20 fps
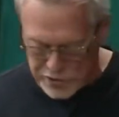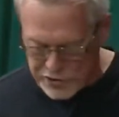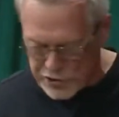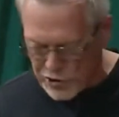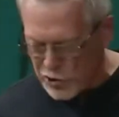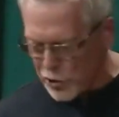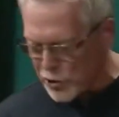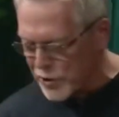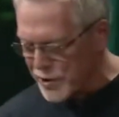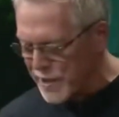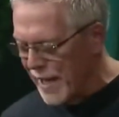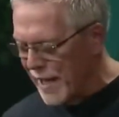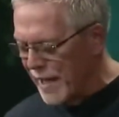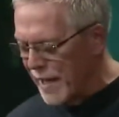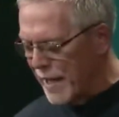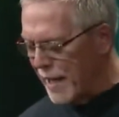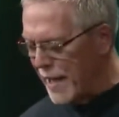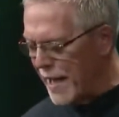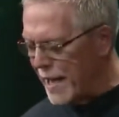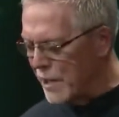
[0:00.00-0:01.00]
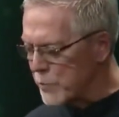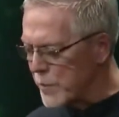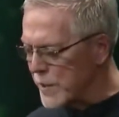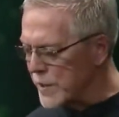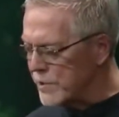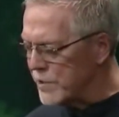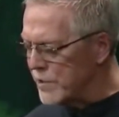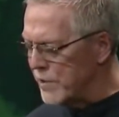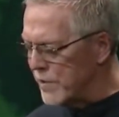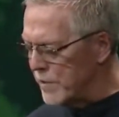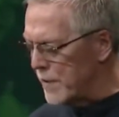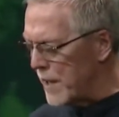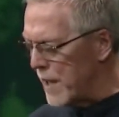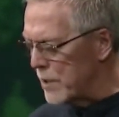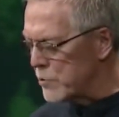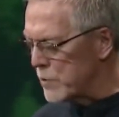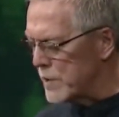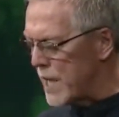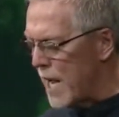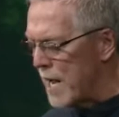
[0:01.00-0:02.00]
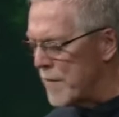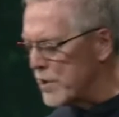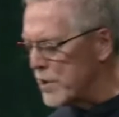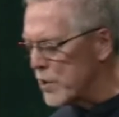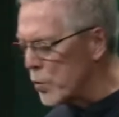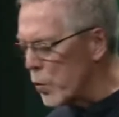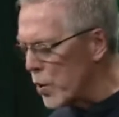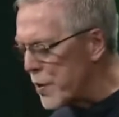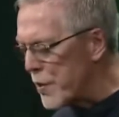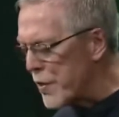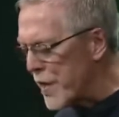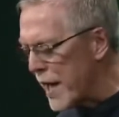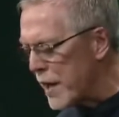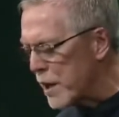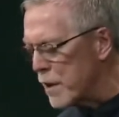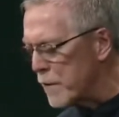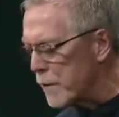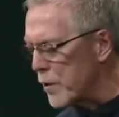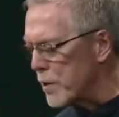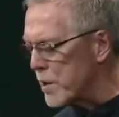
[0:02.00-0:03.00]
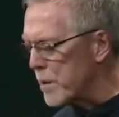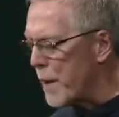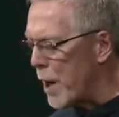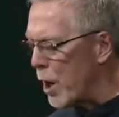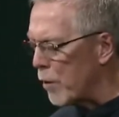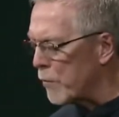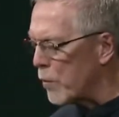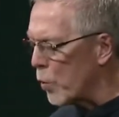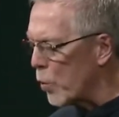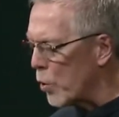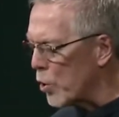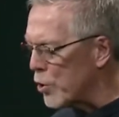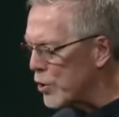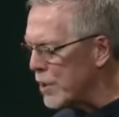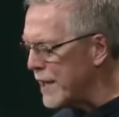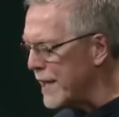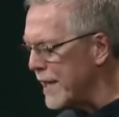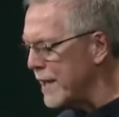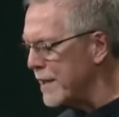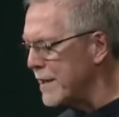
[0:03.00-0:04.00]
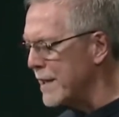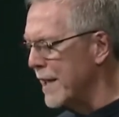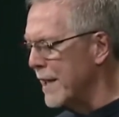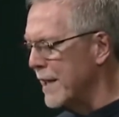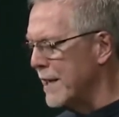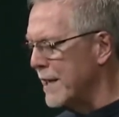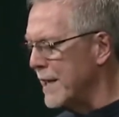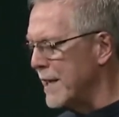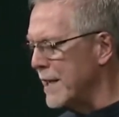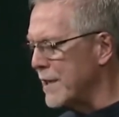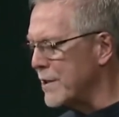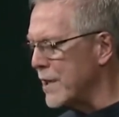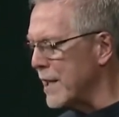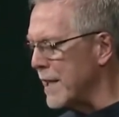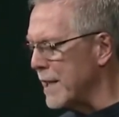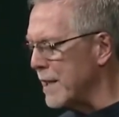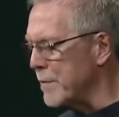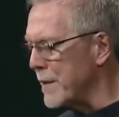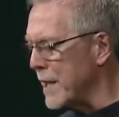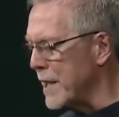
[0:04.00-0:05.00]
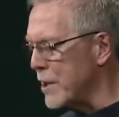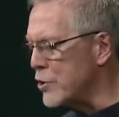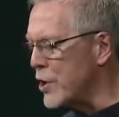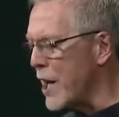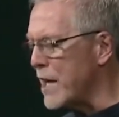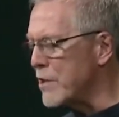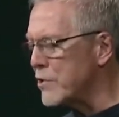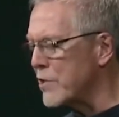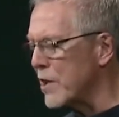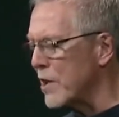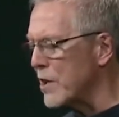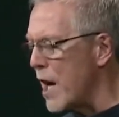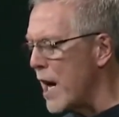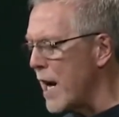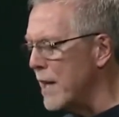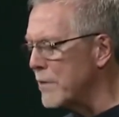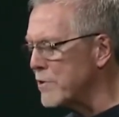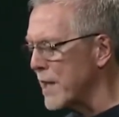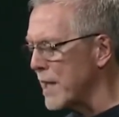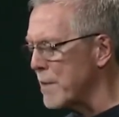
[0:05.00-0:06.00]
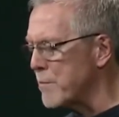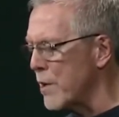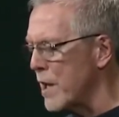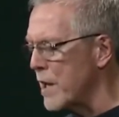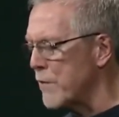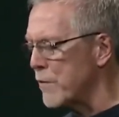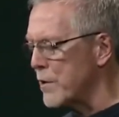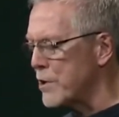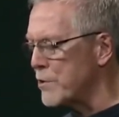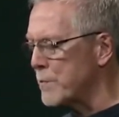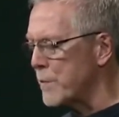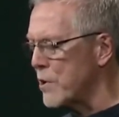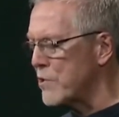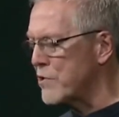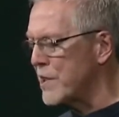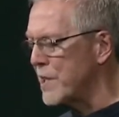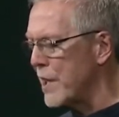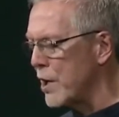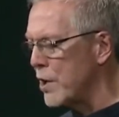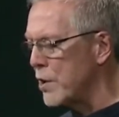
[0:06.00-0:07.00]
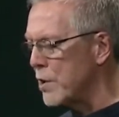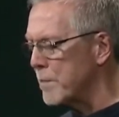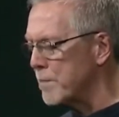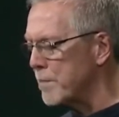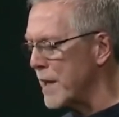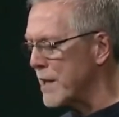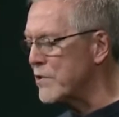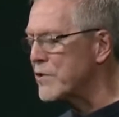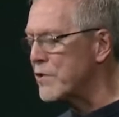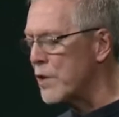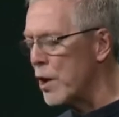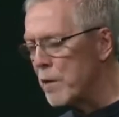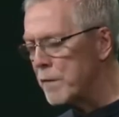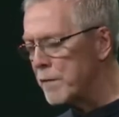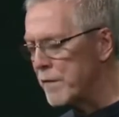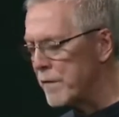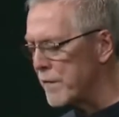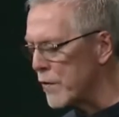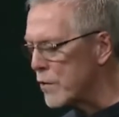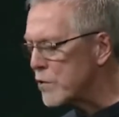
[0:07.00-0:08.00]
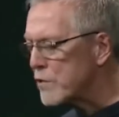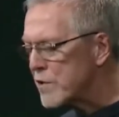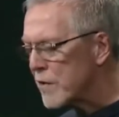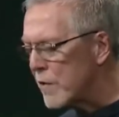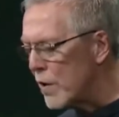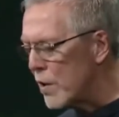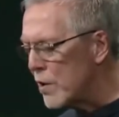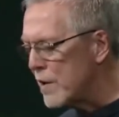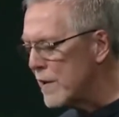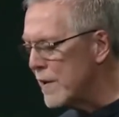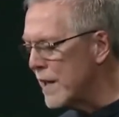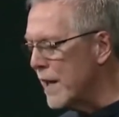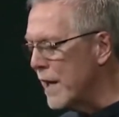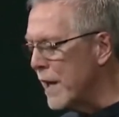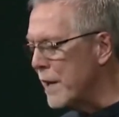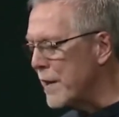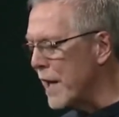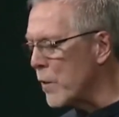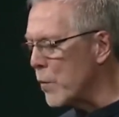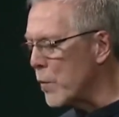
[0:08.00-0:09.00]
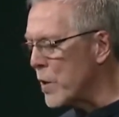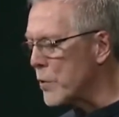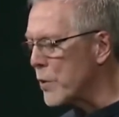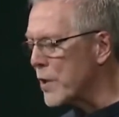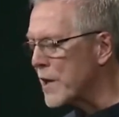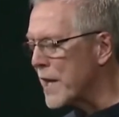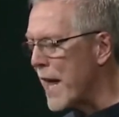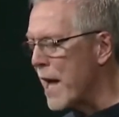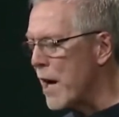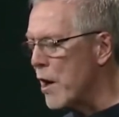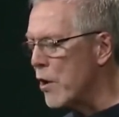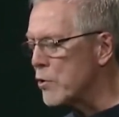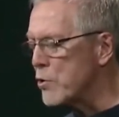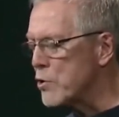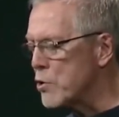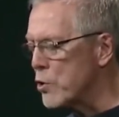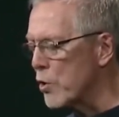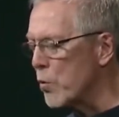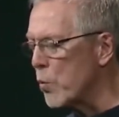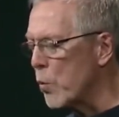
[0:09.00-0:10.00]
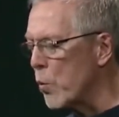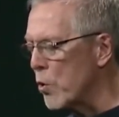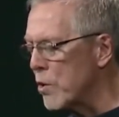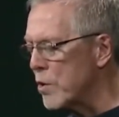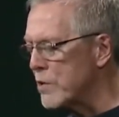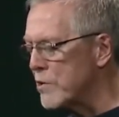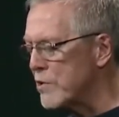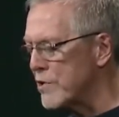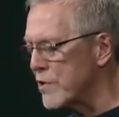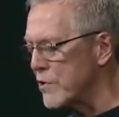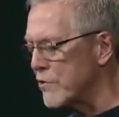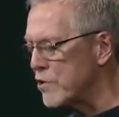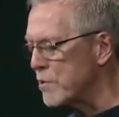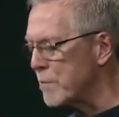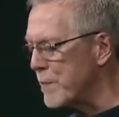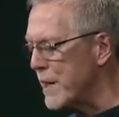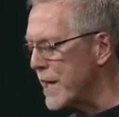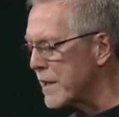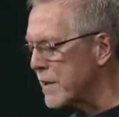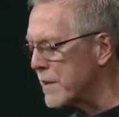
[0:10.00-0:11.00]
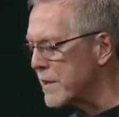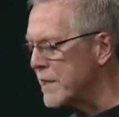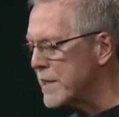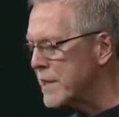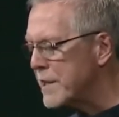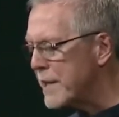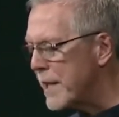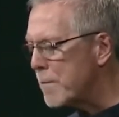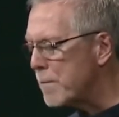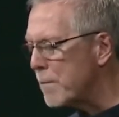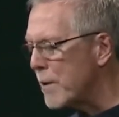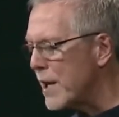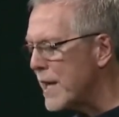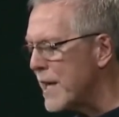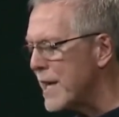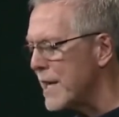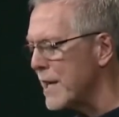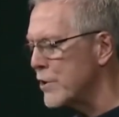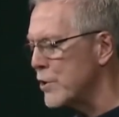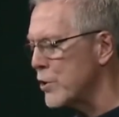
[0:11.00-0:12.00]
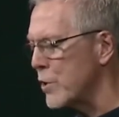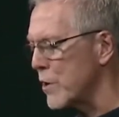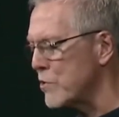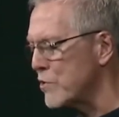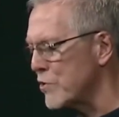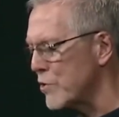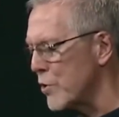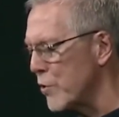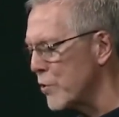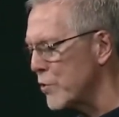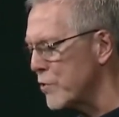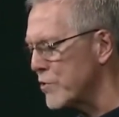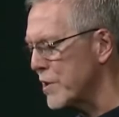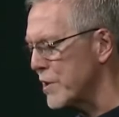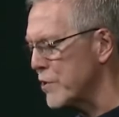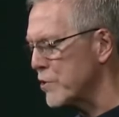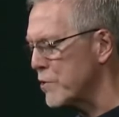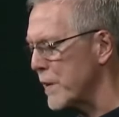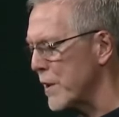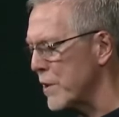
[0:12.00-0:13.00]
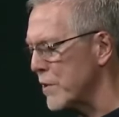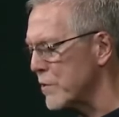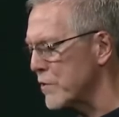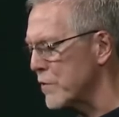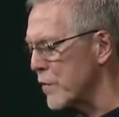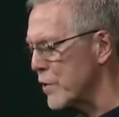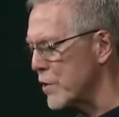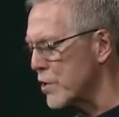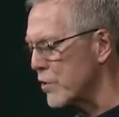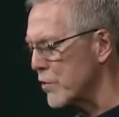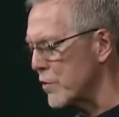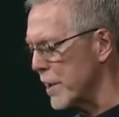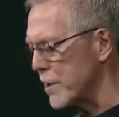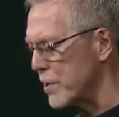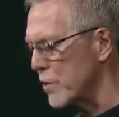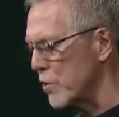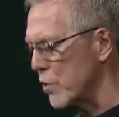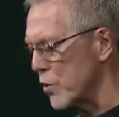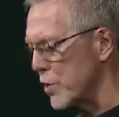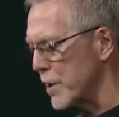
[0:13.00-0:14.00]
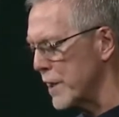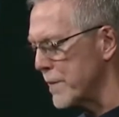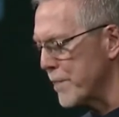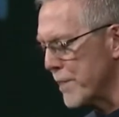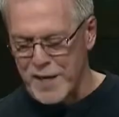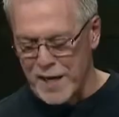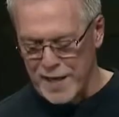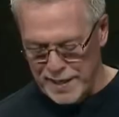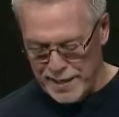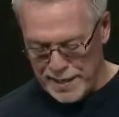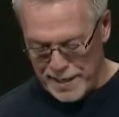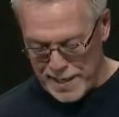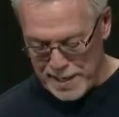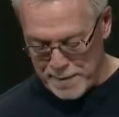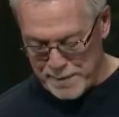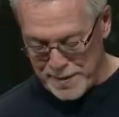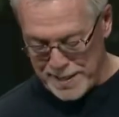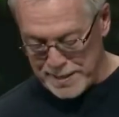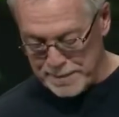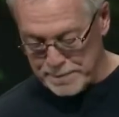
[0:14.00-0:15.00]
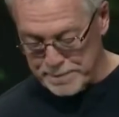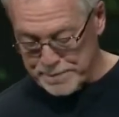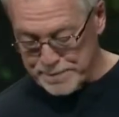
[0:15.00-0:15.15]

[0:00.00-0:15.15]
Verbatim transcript: So Lord, uh, as, we, as we dive into your word, thank you for your powerful word. It, It, um, it changes our lives, and I pray for each person here, and myself, first of all, that we will allow your words to speak deeply into our souls and our spirits for your greater glory. Amen.